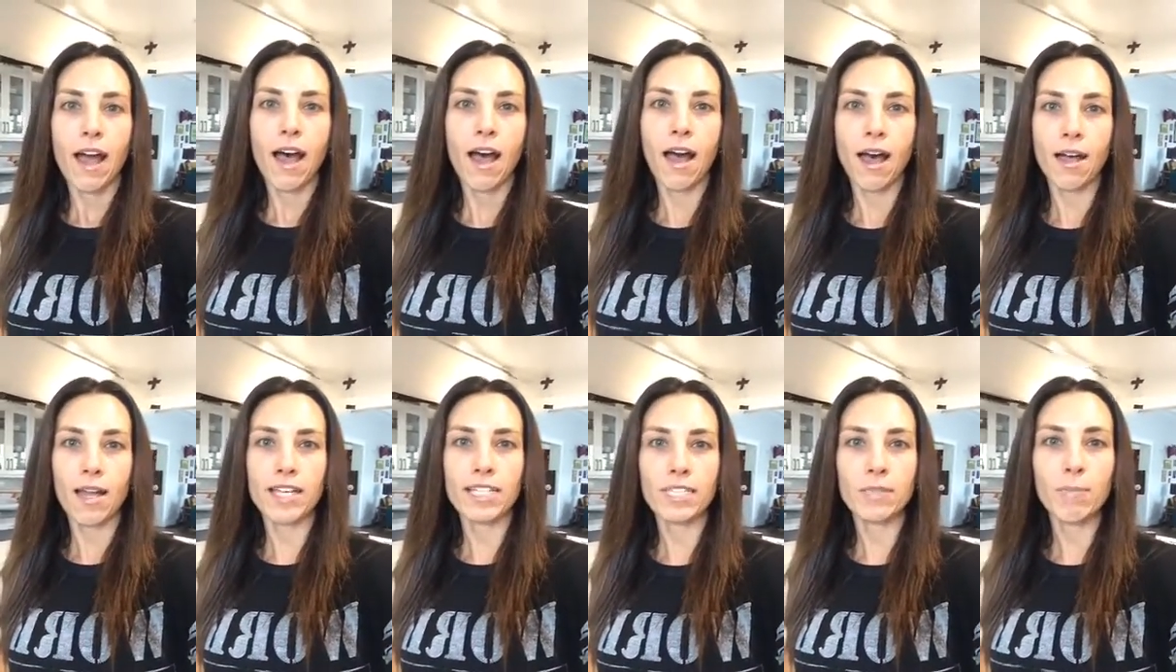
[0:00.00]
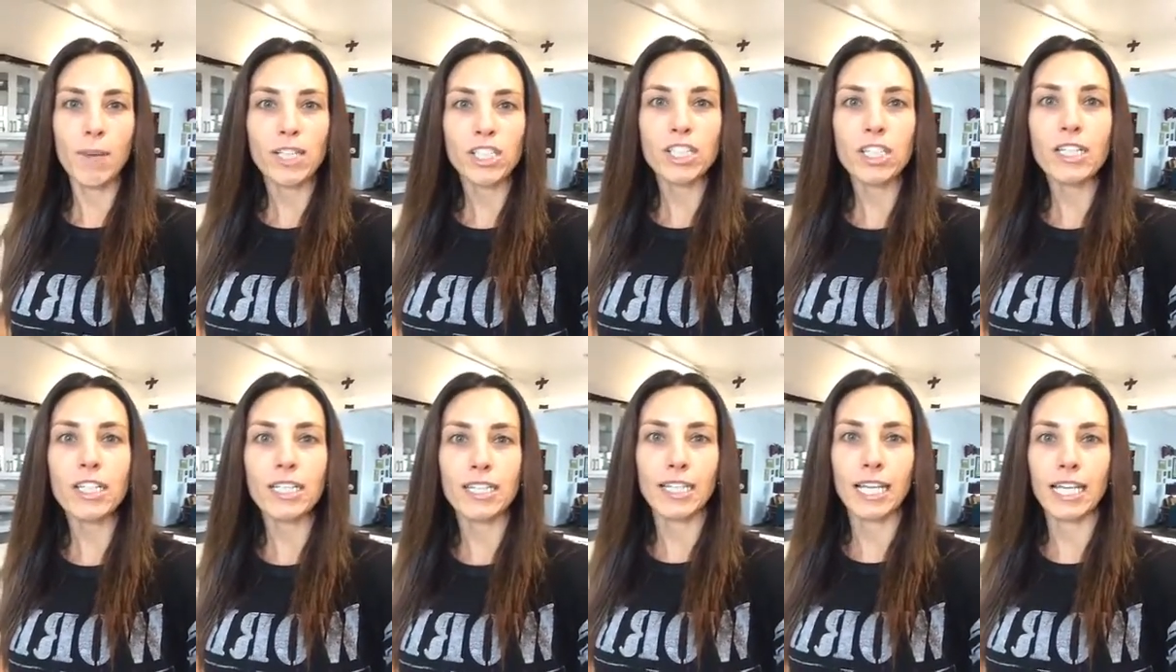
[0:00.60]

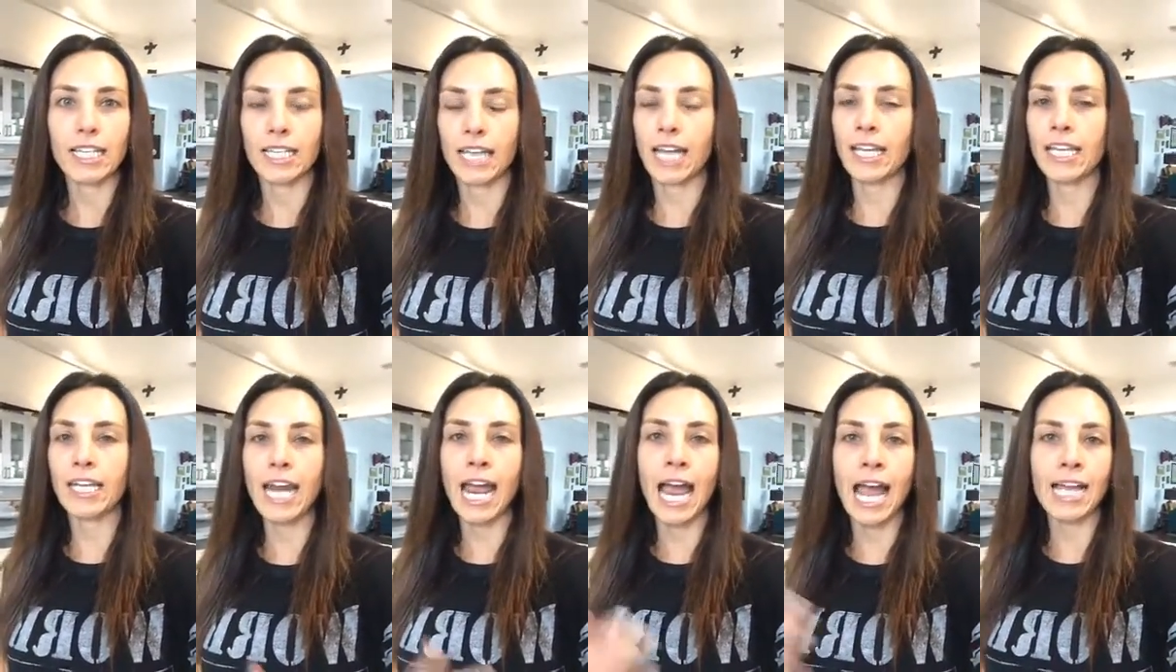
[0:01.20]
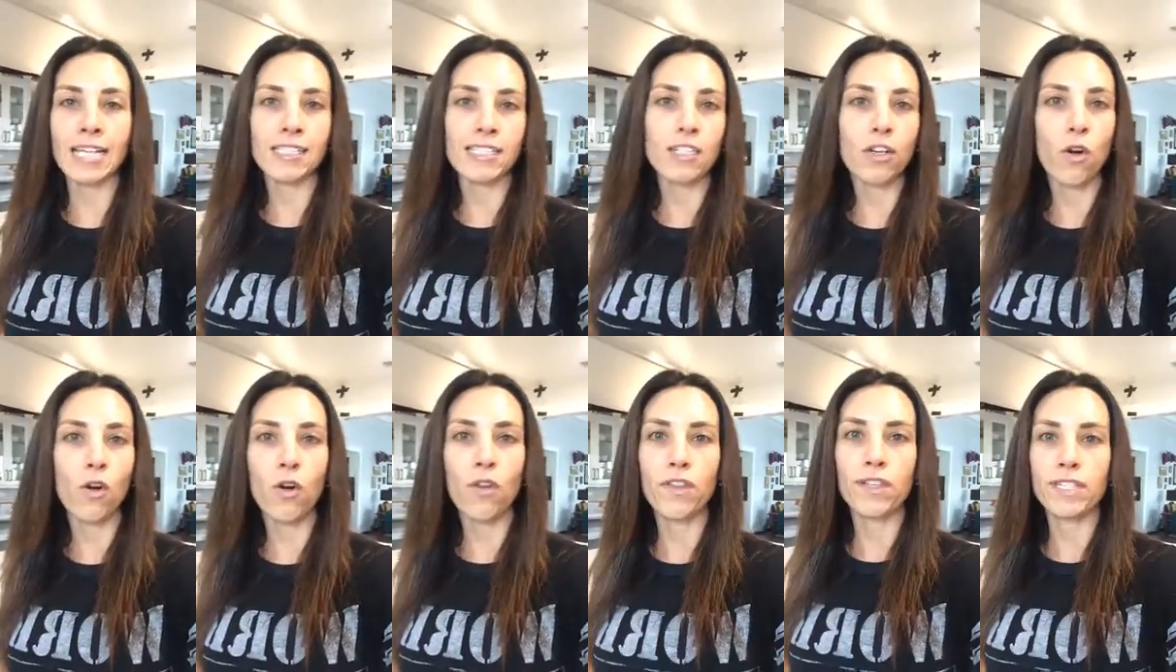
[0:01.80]
especially lately. I get asked it
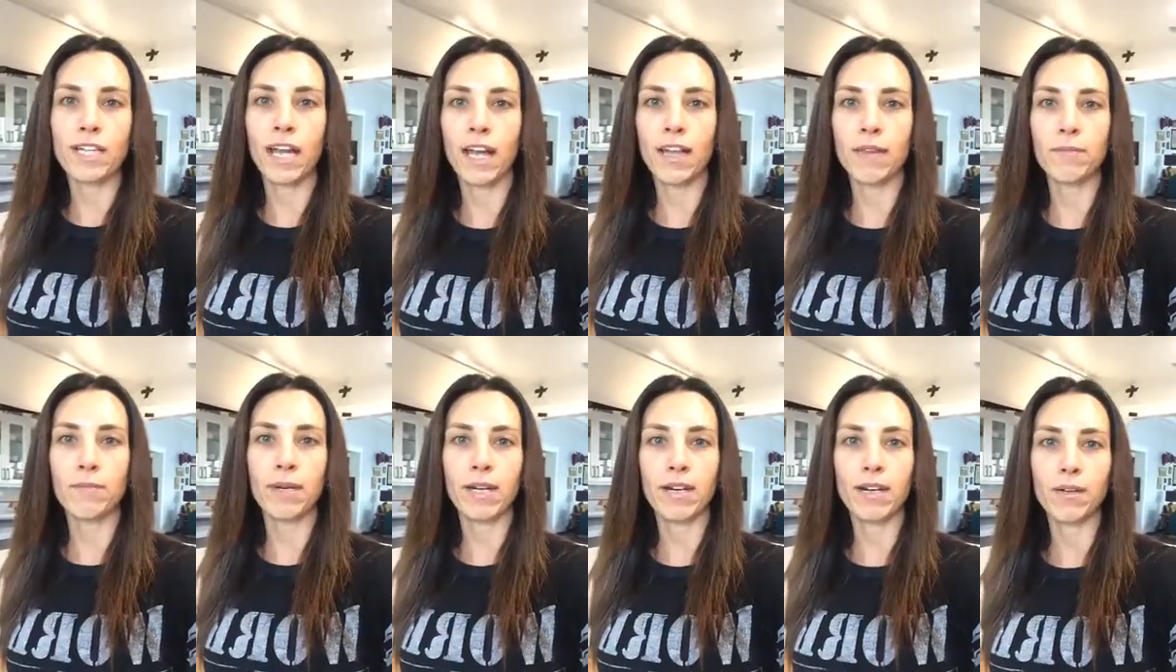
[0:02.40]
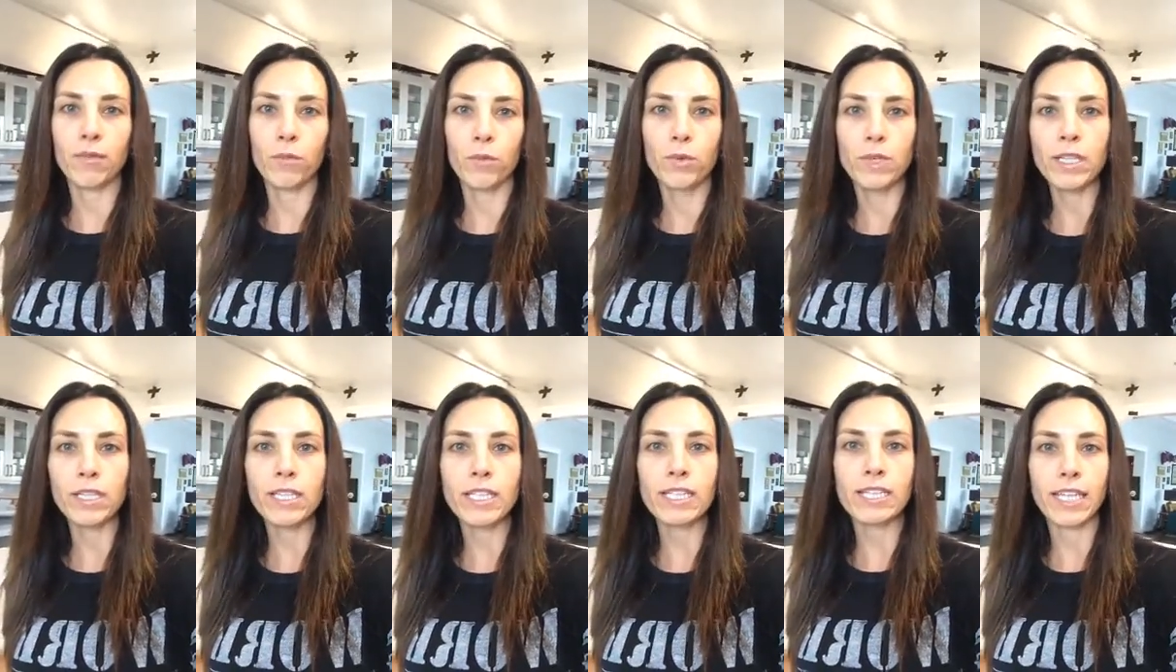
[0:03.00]
all the time, but
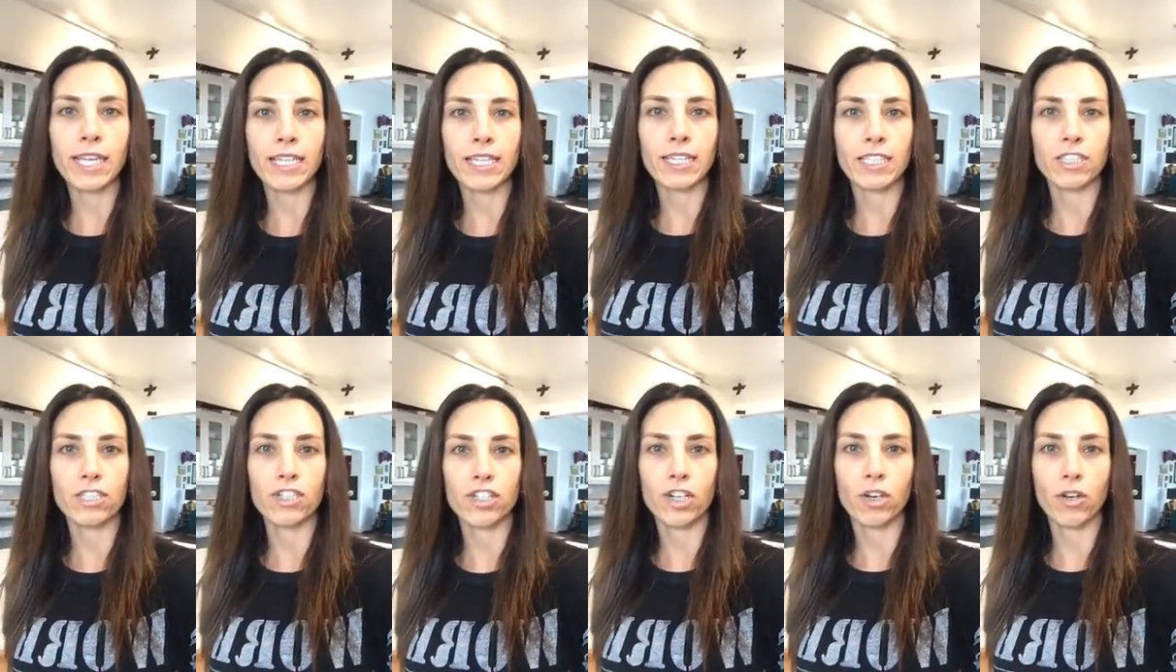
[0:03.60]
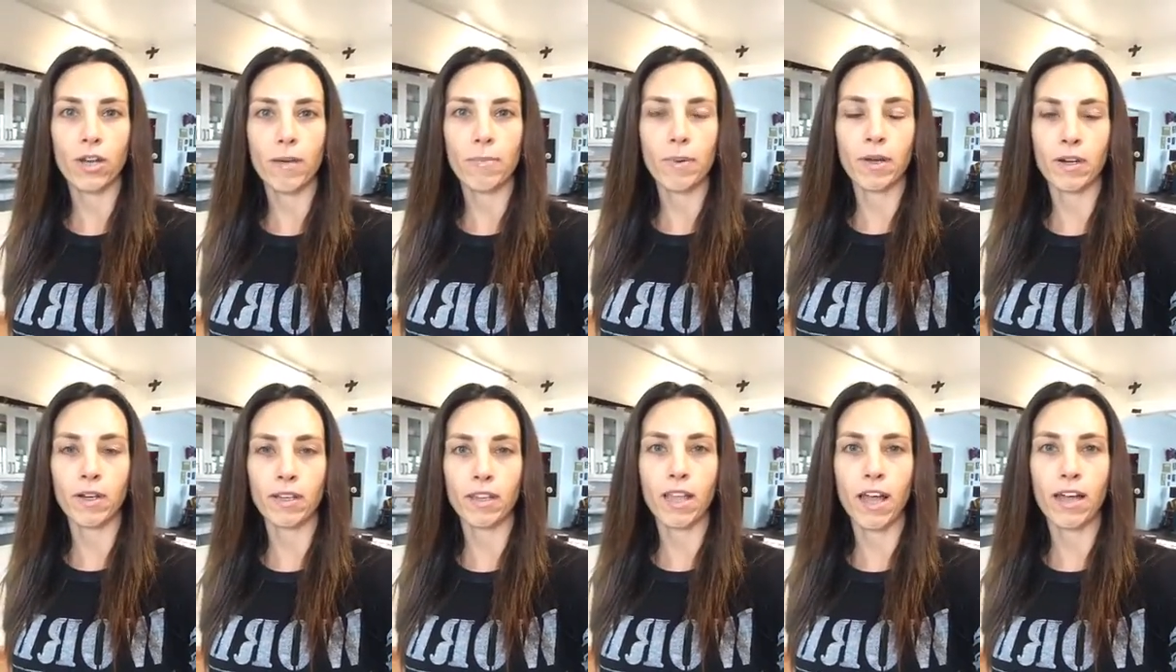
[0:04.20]
really lately it's showed up
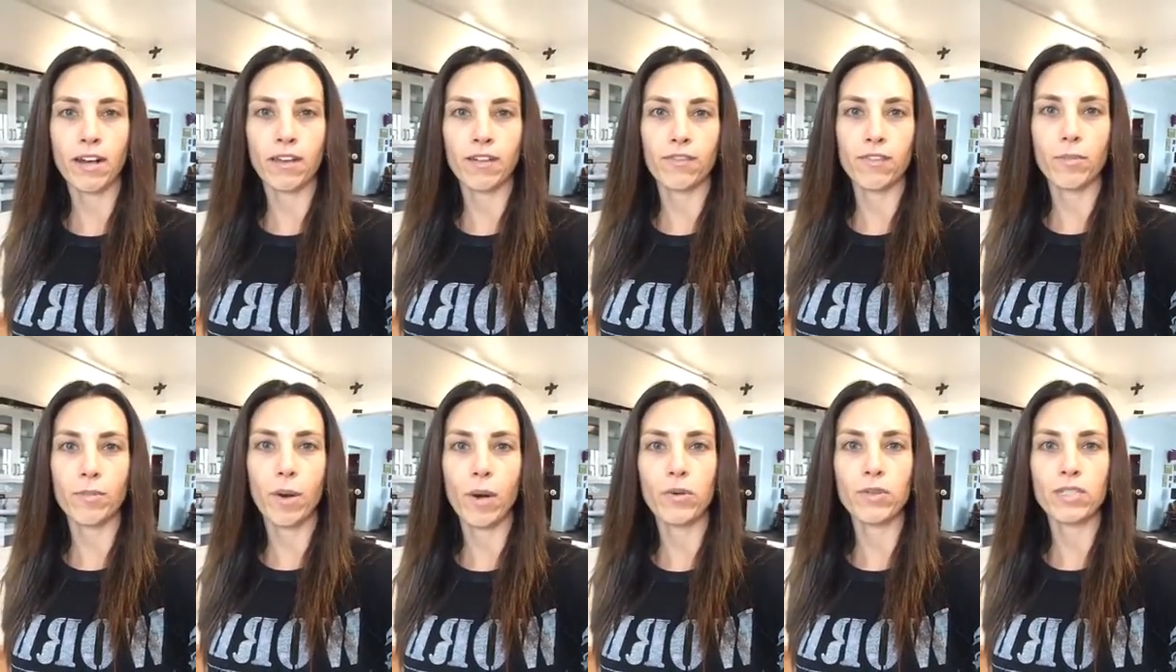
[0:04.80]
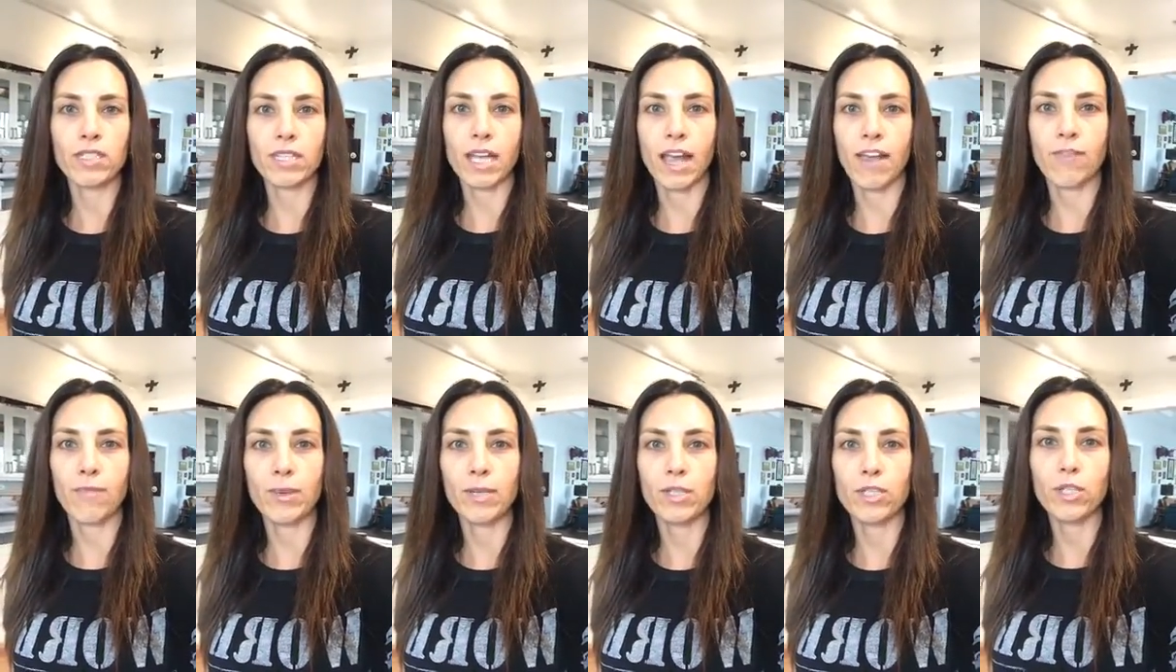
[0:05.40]
on a lot of the posts
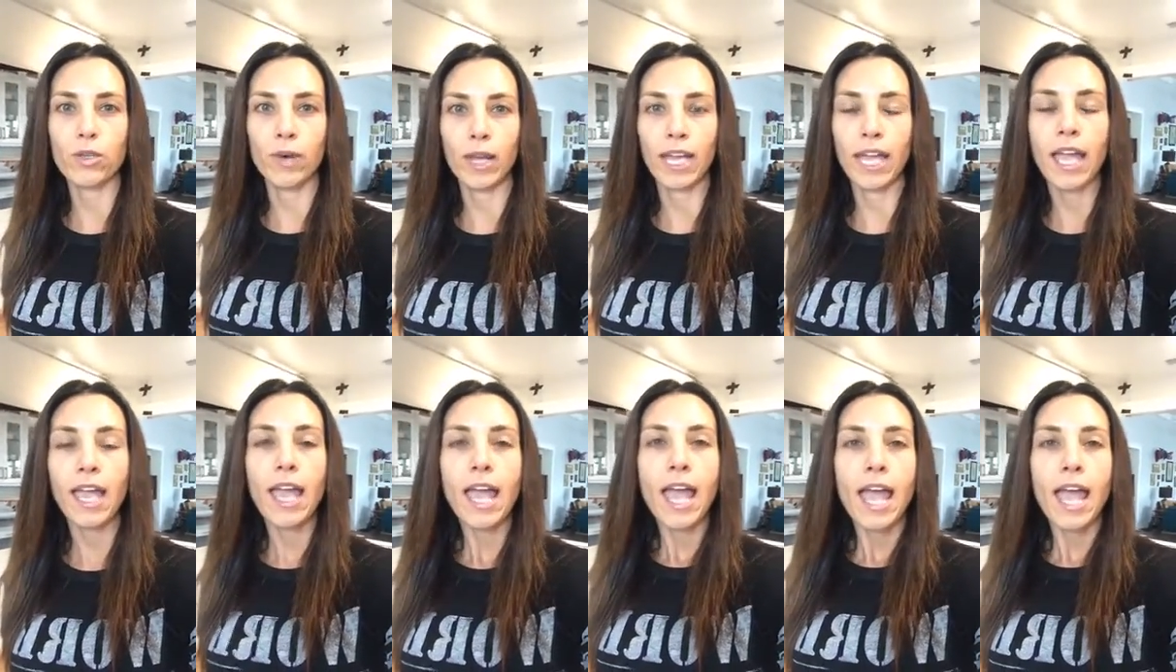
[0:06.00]
I've been doing.